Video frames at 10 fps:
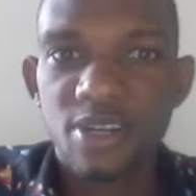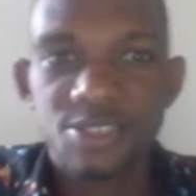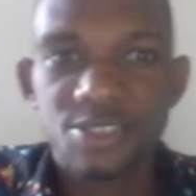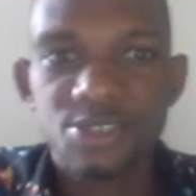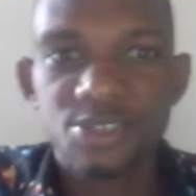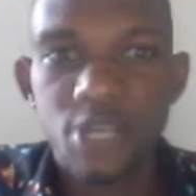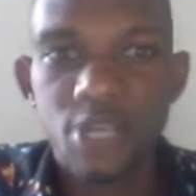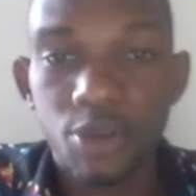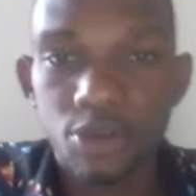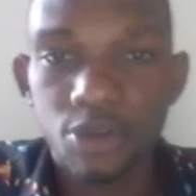In this tutorial
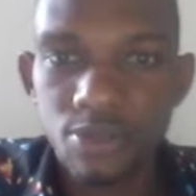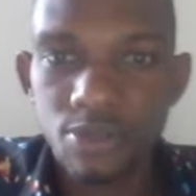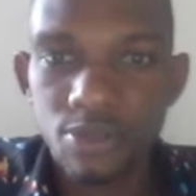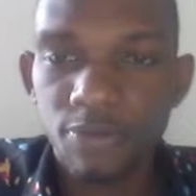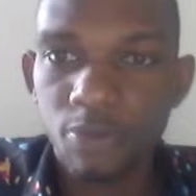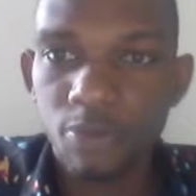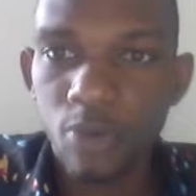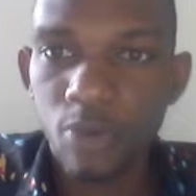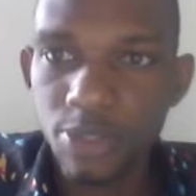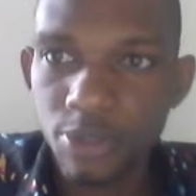we'll be continuing from
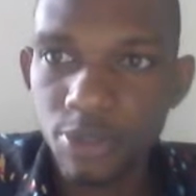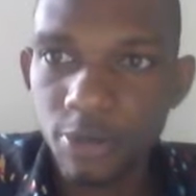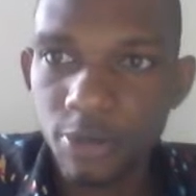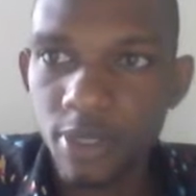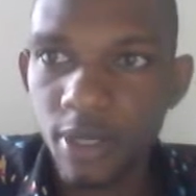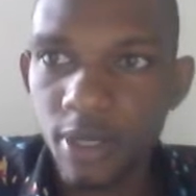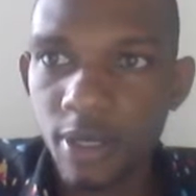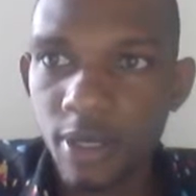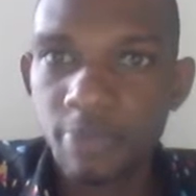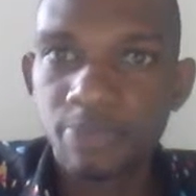where we stopped,
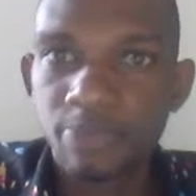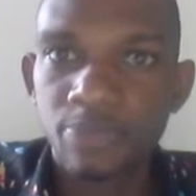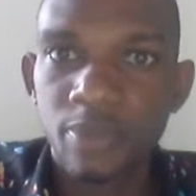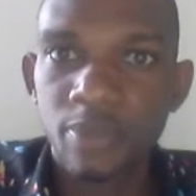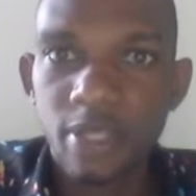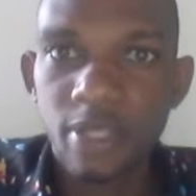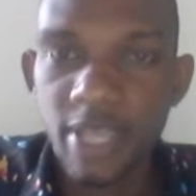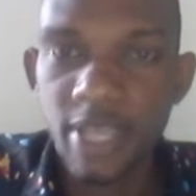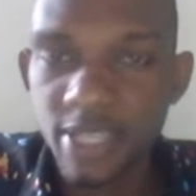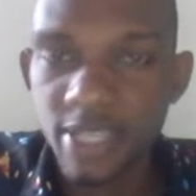
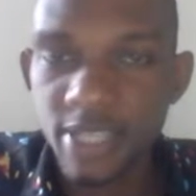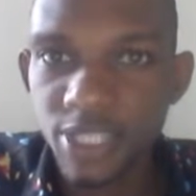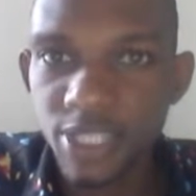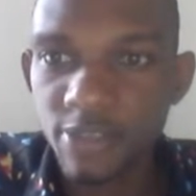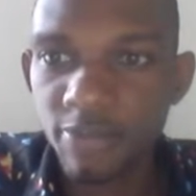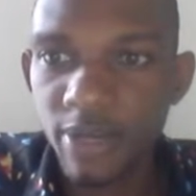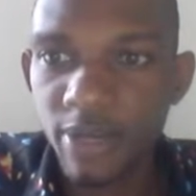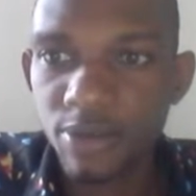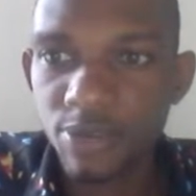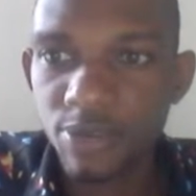the essentials of
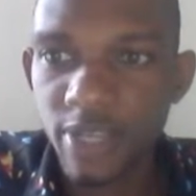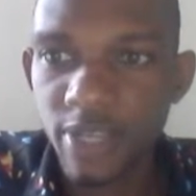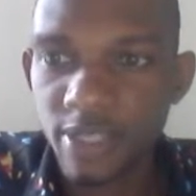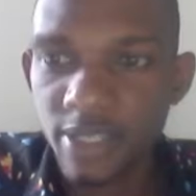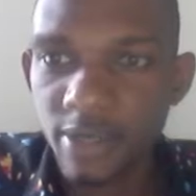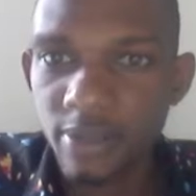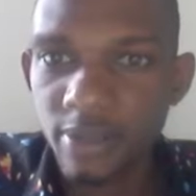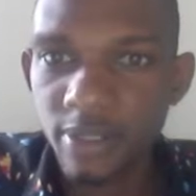Microsoft Excel.